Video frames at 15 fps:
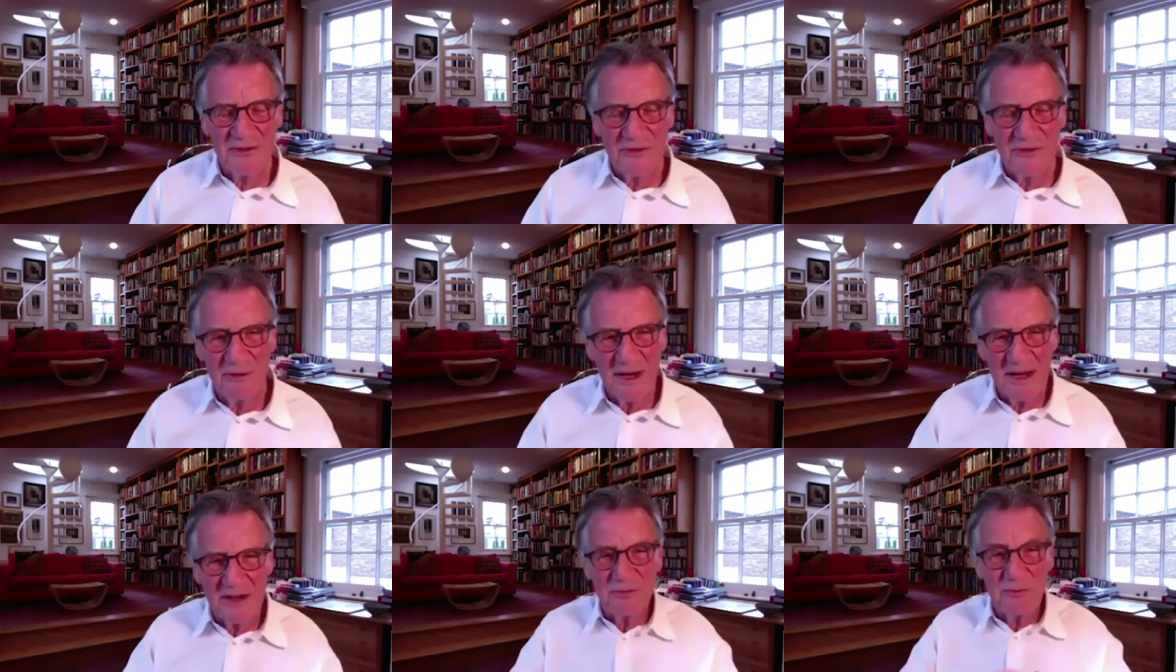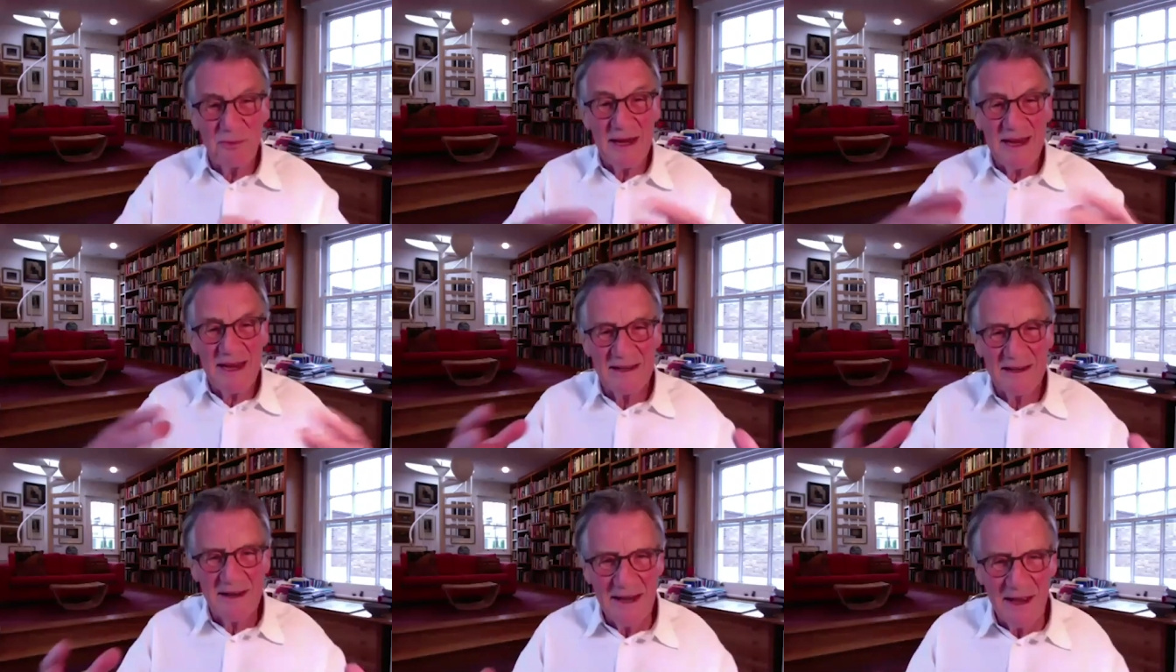So let's make
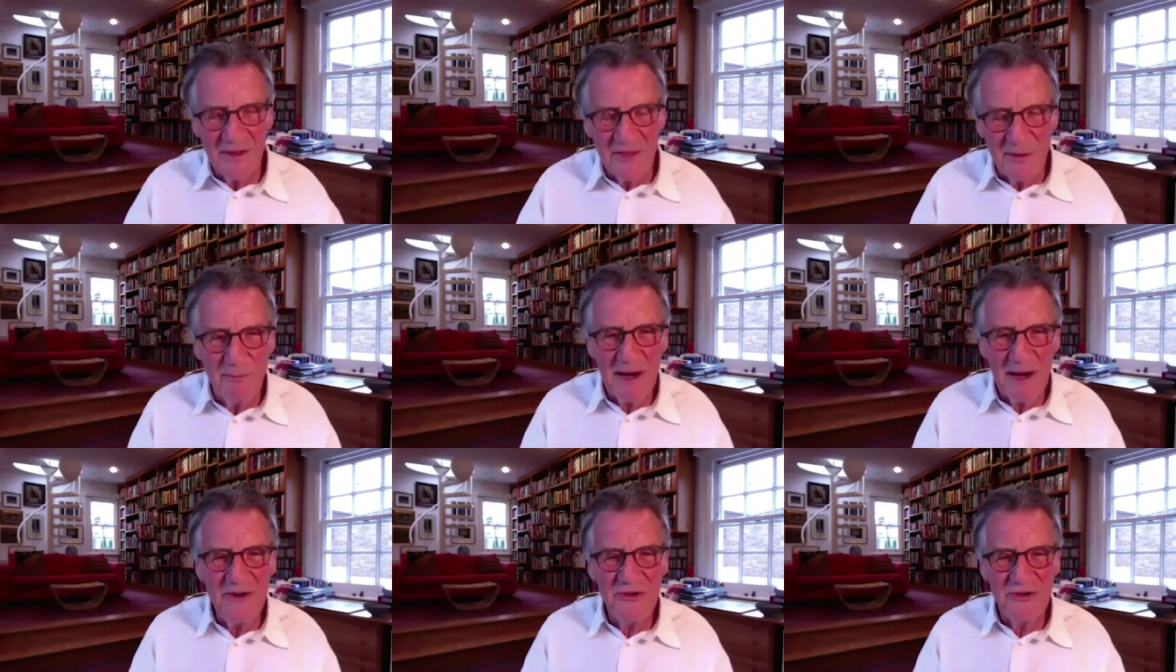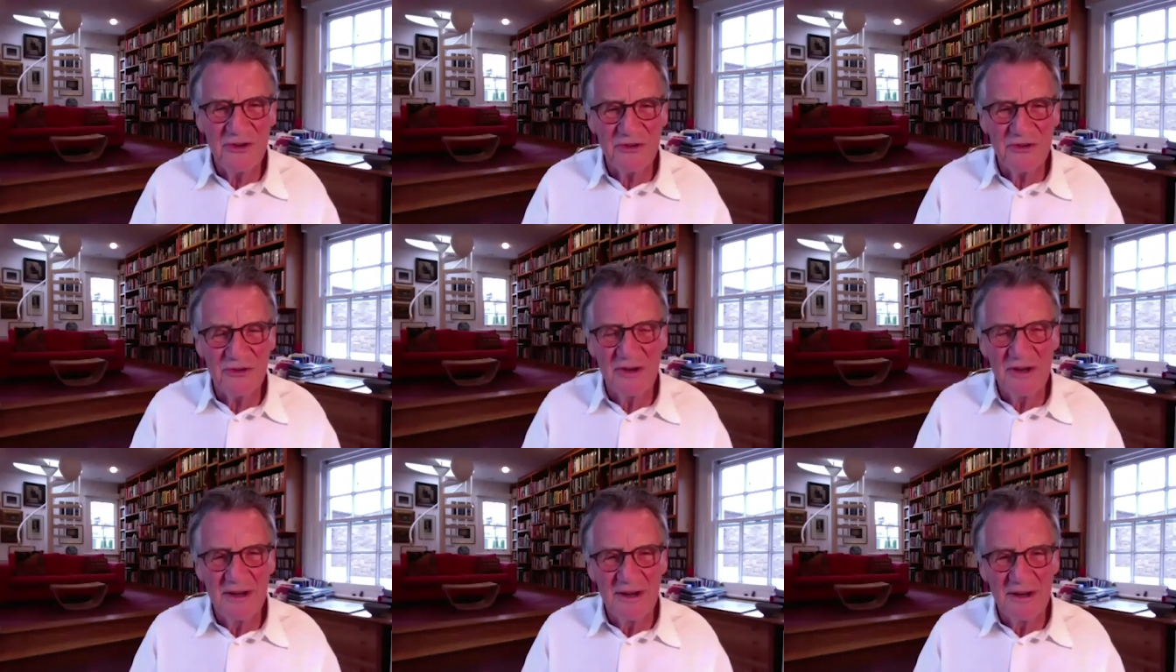it the
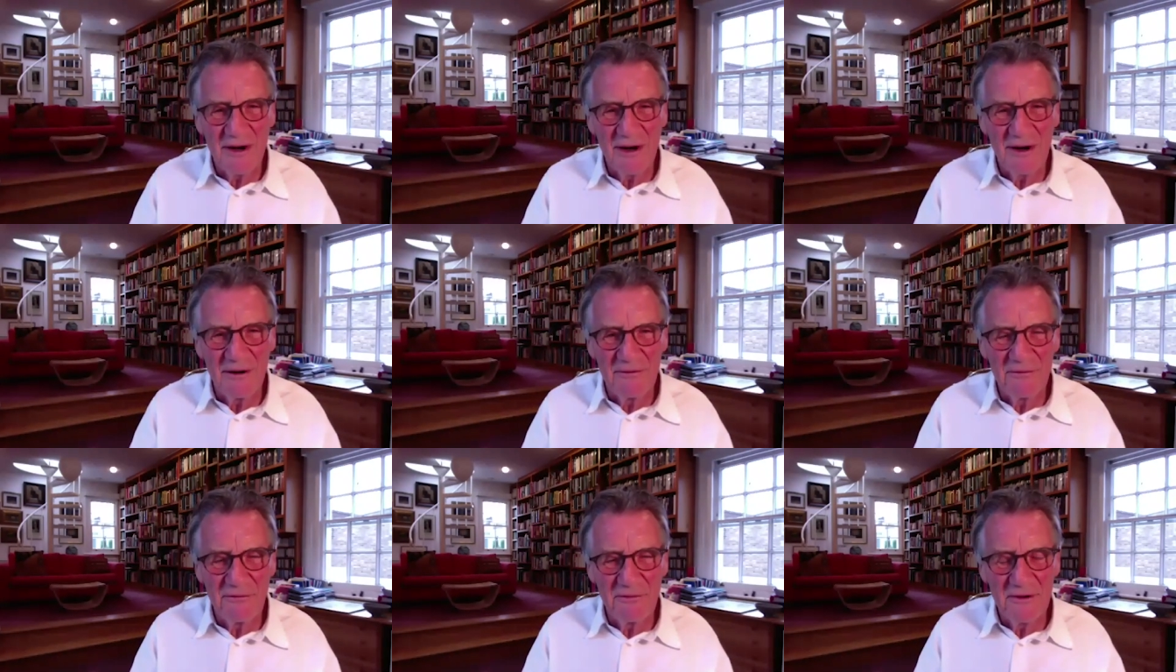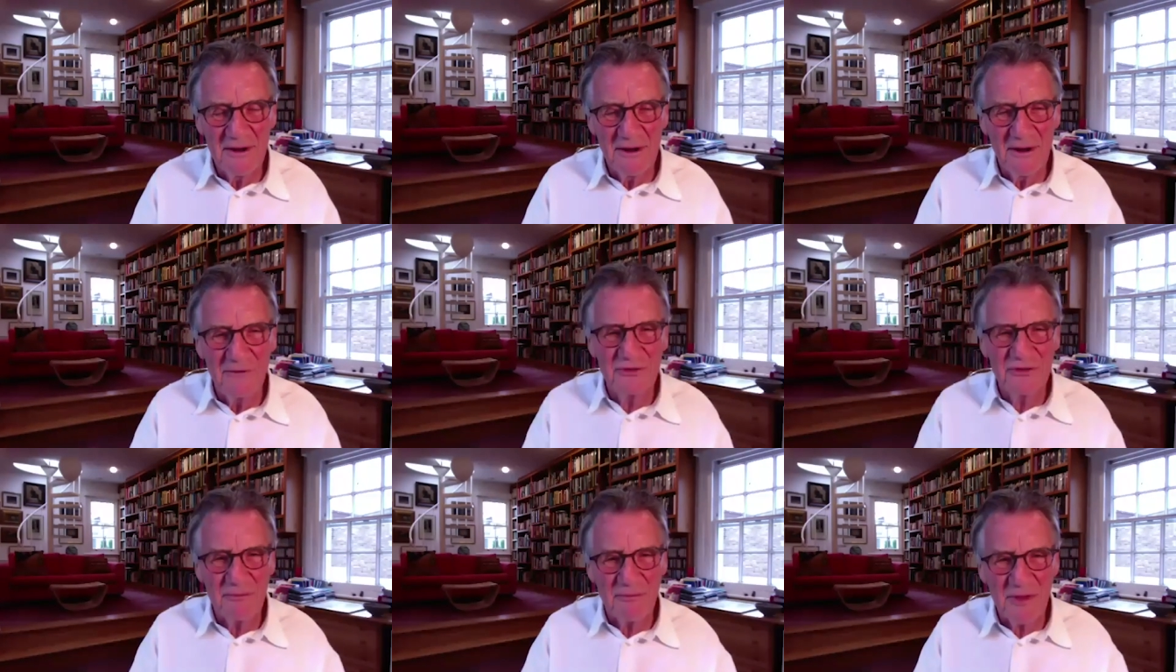basis of of
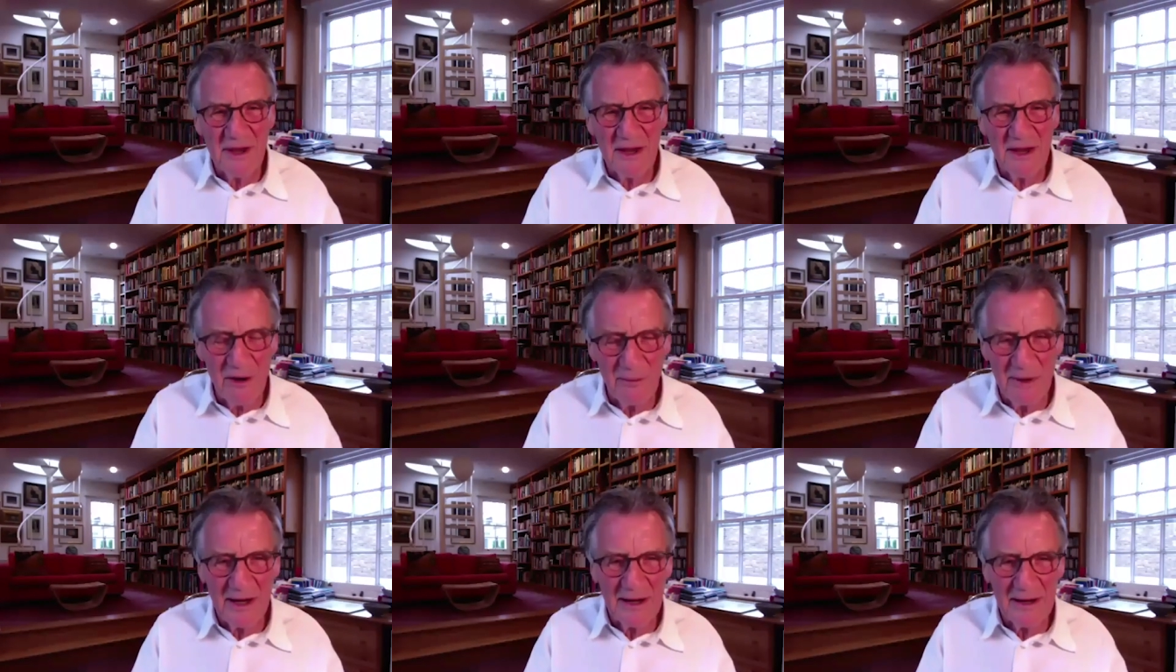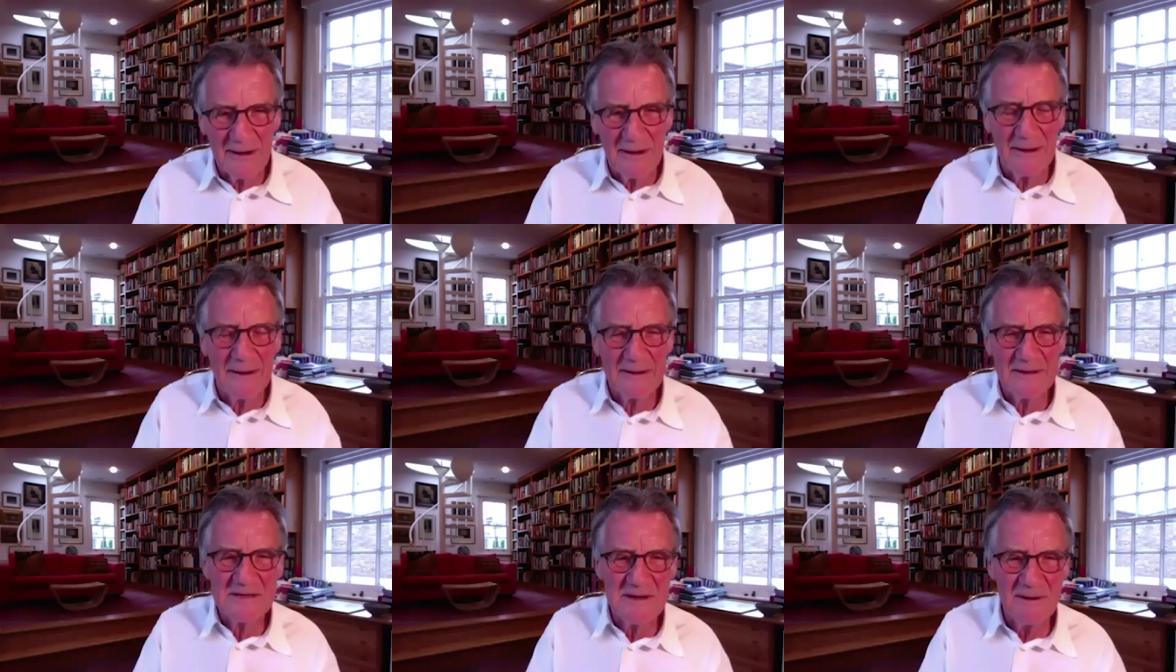something comic
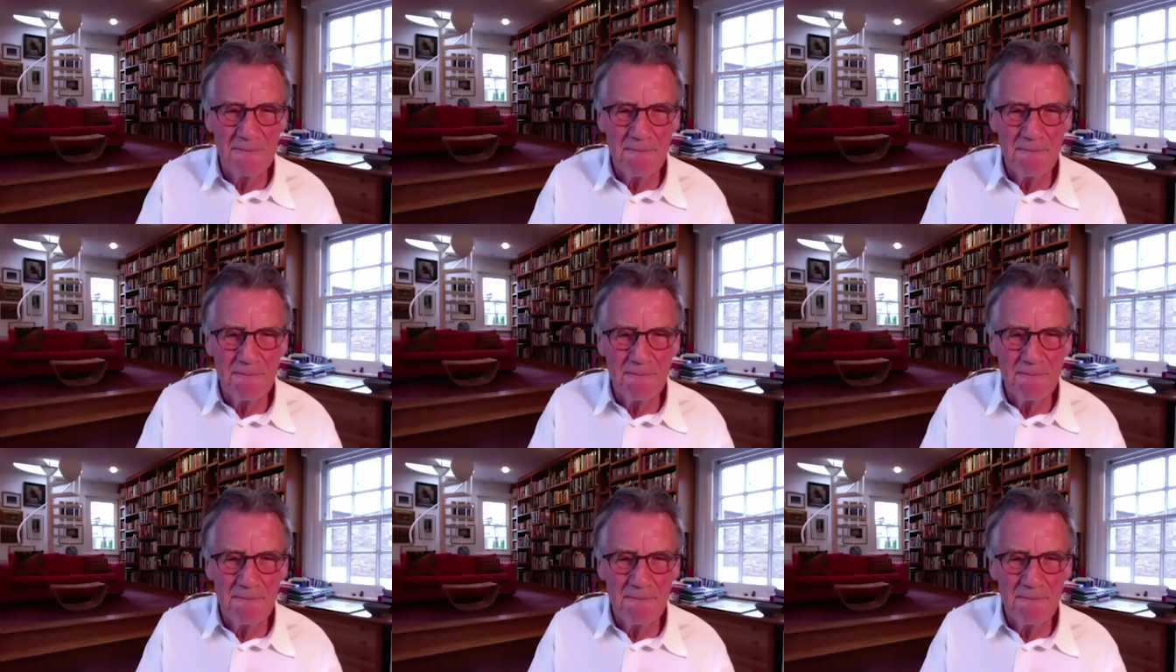and